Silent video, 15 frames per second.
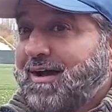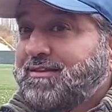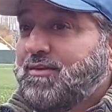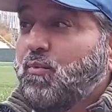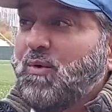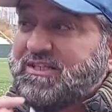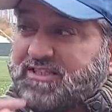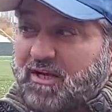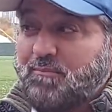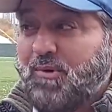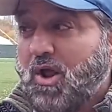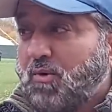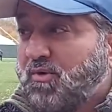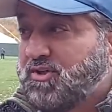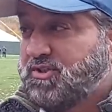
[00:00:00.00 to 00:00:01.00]
the
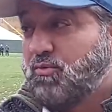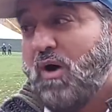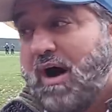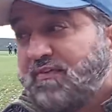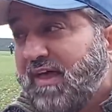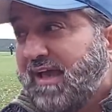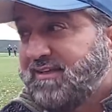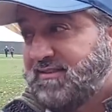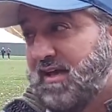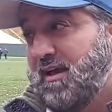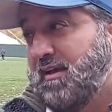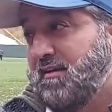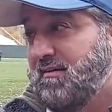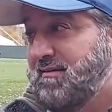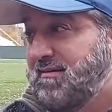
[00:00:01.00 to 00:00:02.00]
whistleblowers, what are they
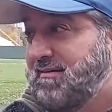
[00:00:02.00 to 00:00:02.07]
saying?